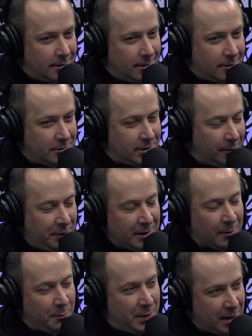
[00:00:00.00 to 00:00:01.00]
There's something
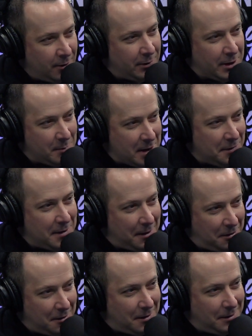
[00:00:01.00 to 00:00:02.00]
appealing about that
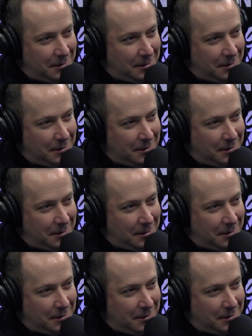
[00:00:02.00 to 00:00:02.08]
thought.